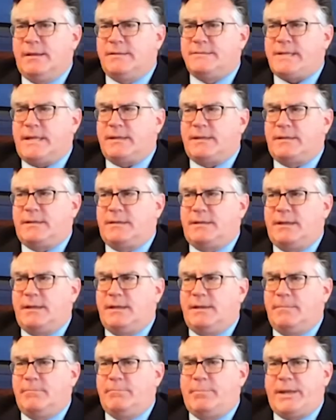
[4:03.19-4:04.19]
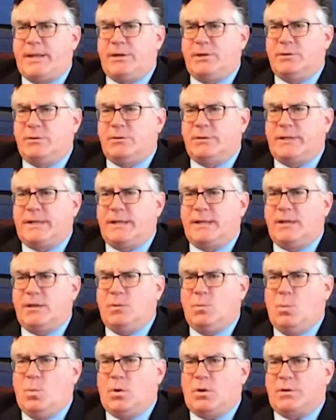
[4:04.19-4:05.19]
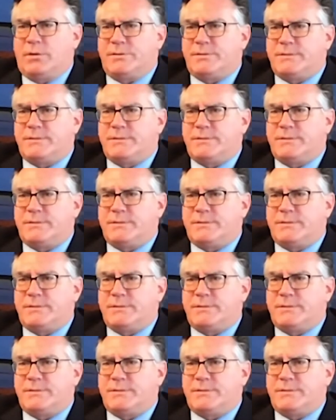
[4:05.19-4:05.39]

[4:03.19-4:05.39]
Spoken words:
Is that getting better or getting worse?